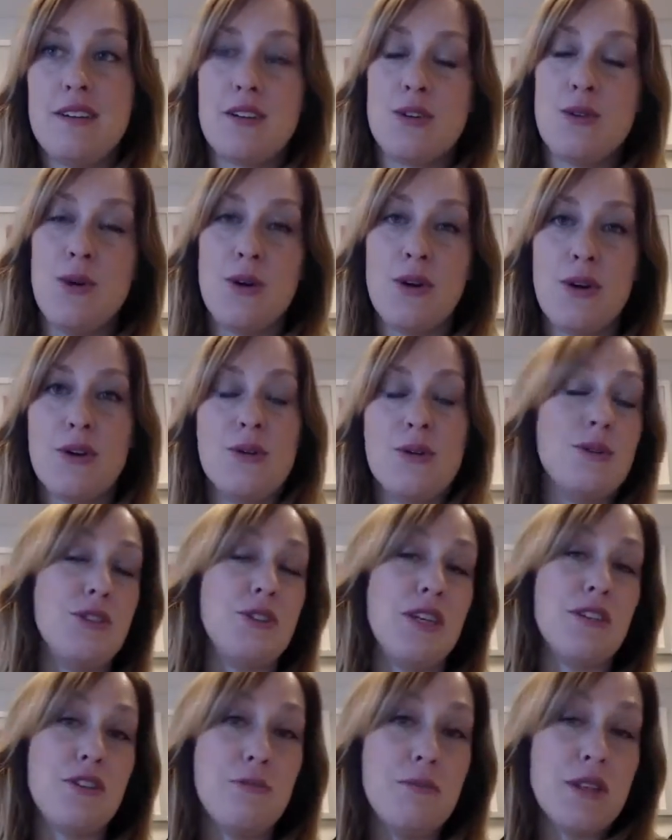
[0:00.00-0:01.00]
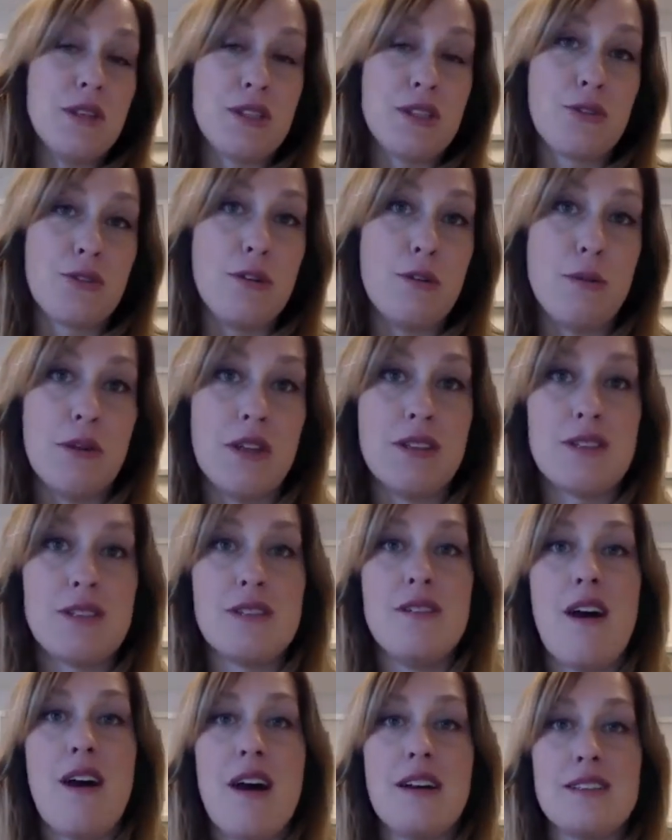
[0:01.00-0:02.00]
quote unquote gentlemen's agreements
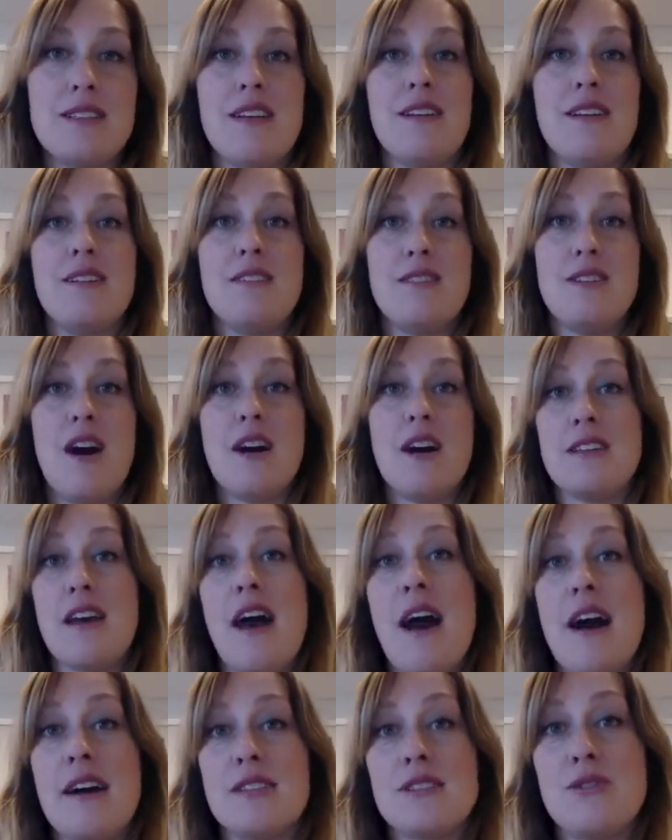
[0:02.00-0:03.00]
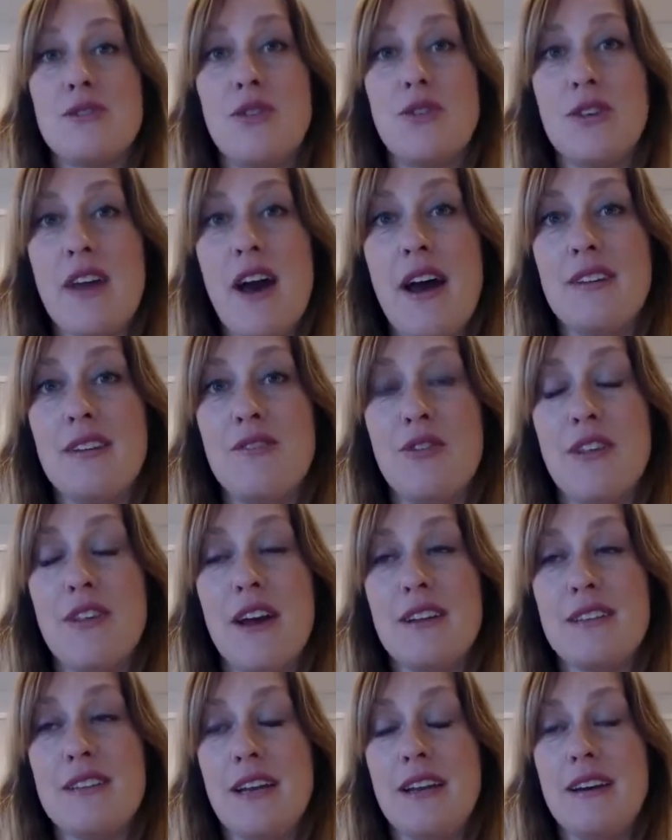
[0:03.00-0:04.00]
not to ask for
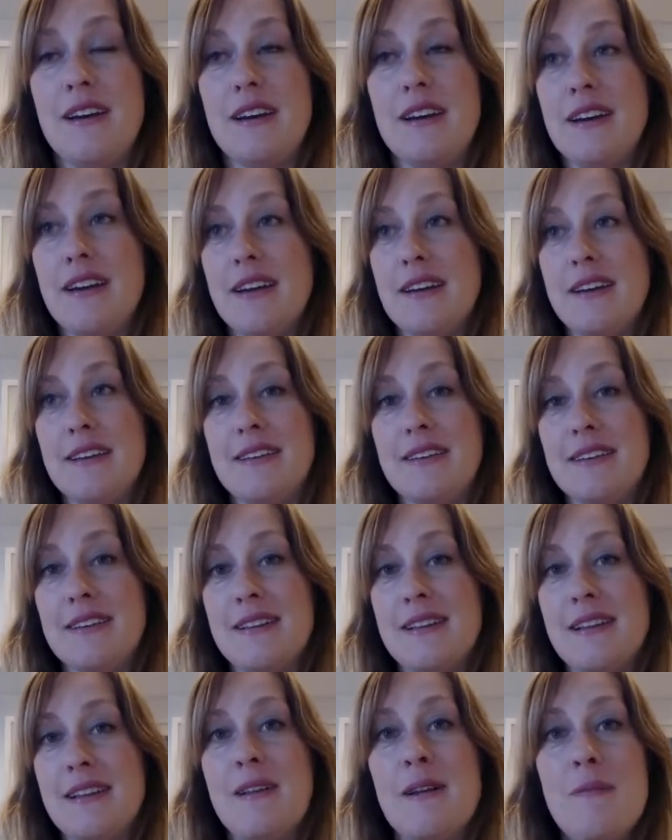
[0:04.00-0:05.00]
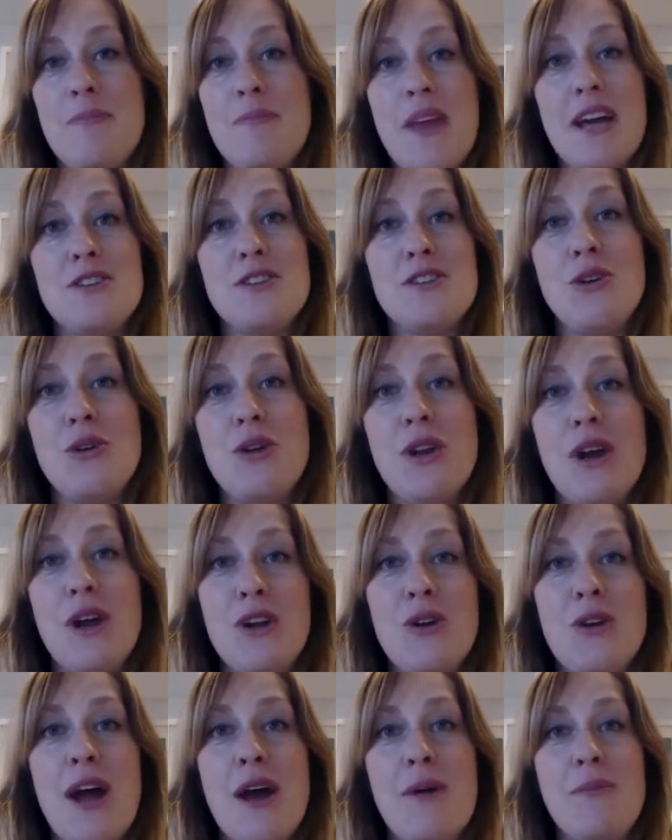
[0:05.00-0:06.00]
that data. And as you
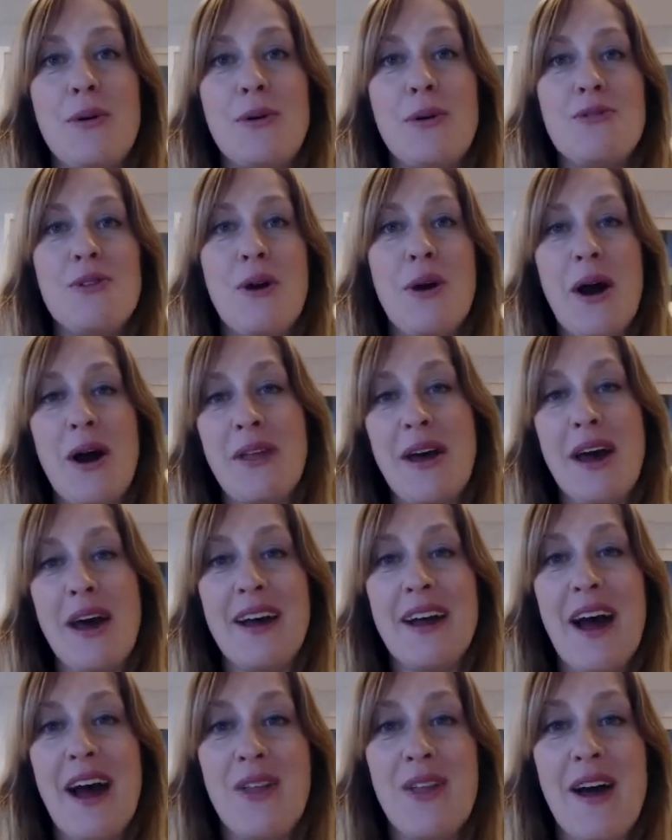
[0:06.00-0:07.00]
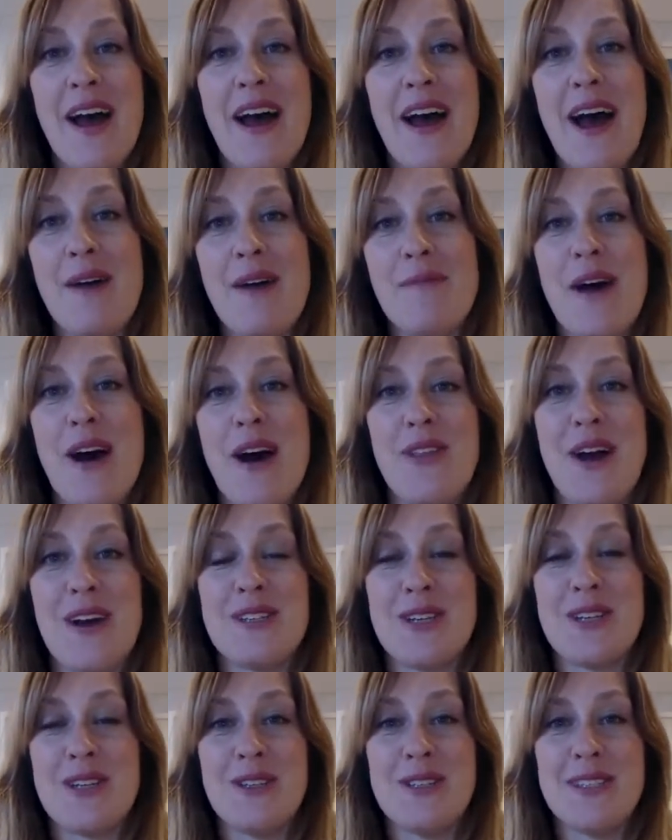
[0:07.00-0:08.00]
and I both know how
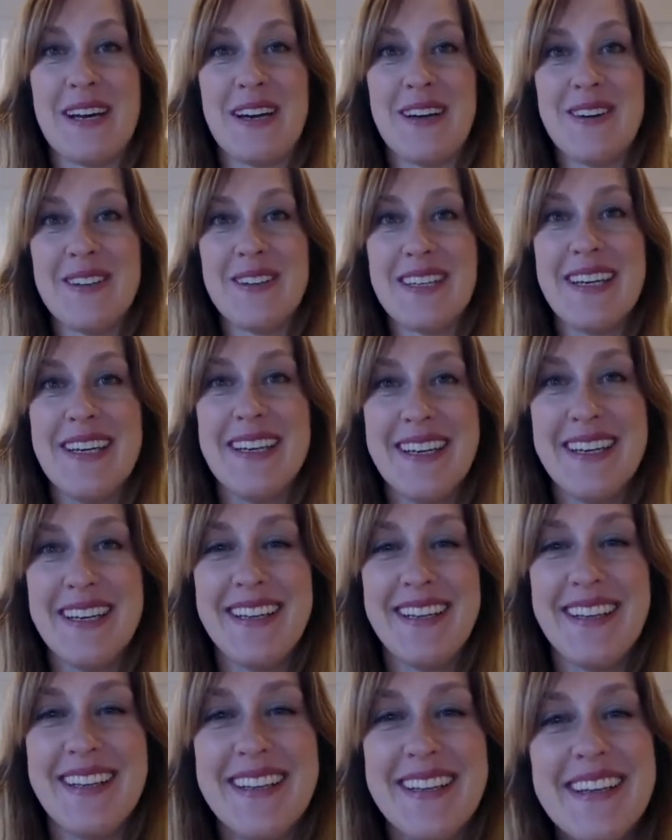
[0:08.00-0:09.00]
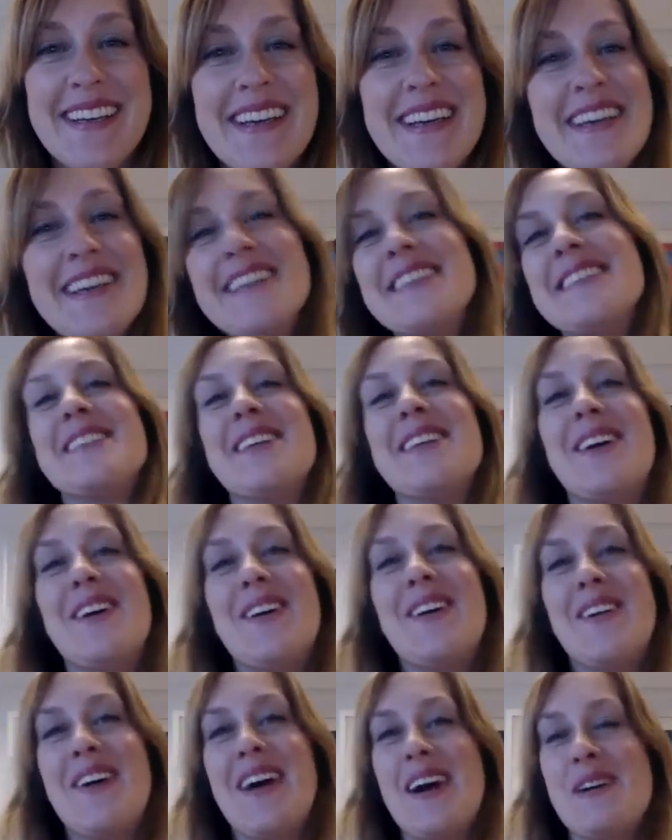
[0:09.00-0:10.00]
that turns out.
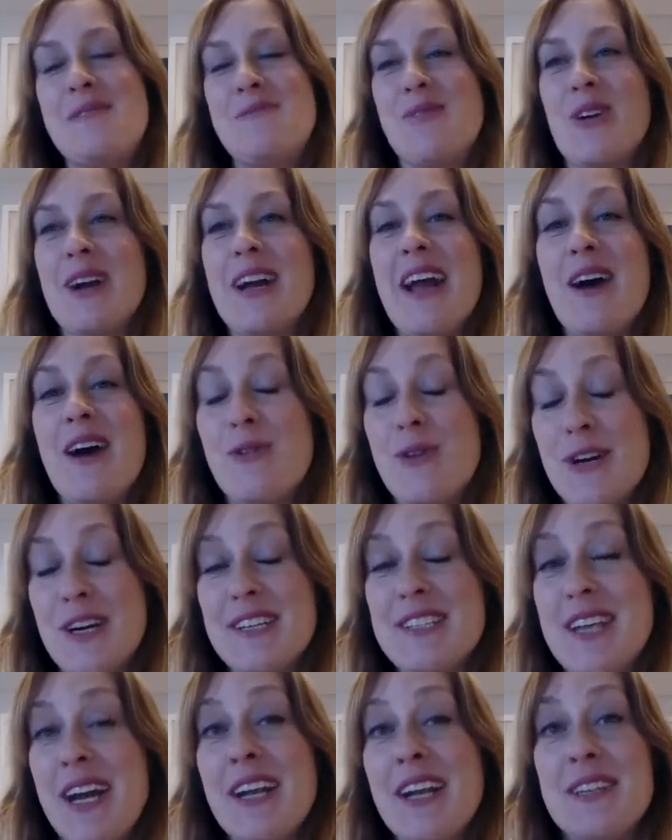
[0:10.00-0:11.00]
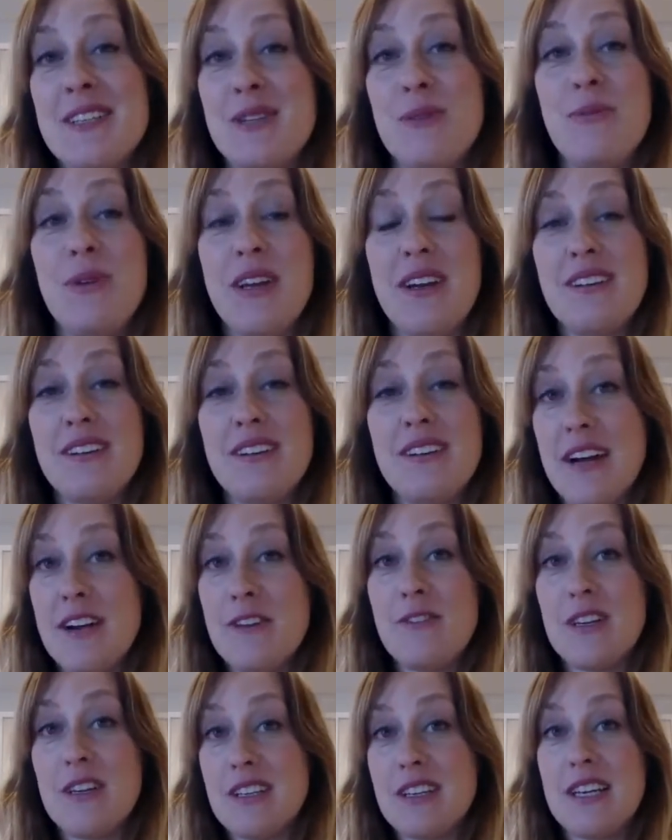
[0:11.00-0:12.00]
So we're excited to be kind
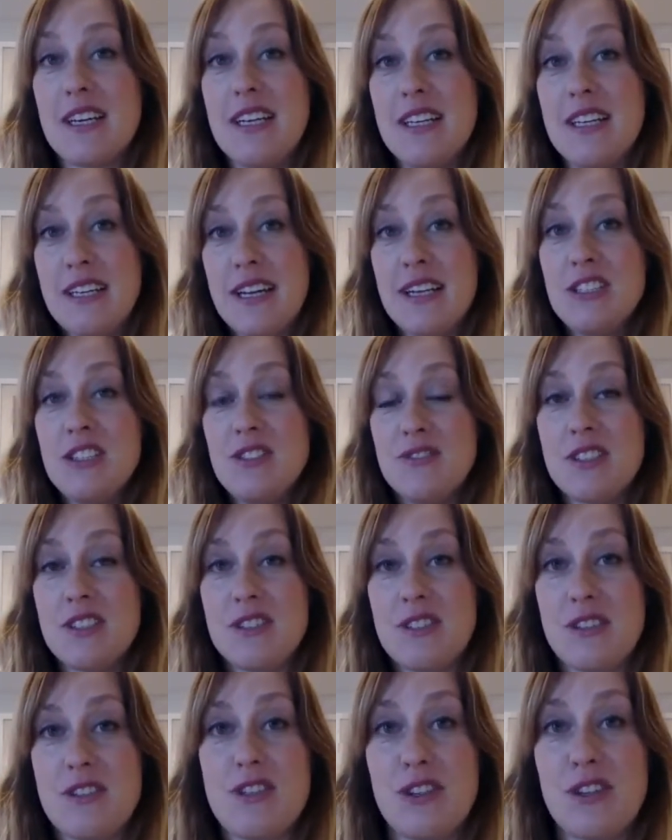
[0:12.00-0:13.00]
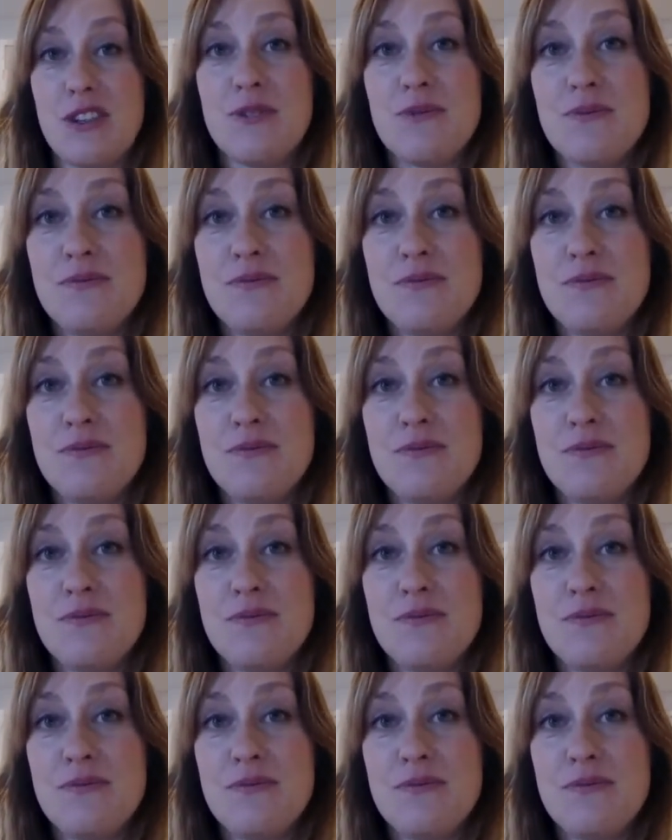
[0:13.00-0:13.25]
of on the cutting edge of this issue.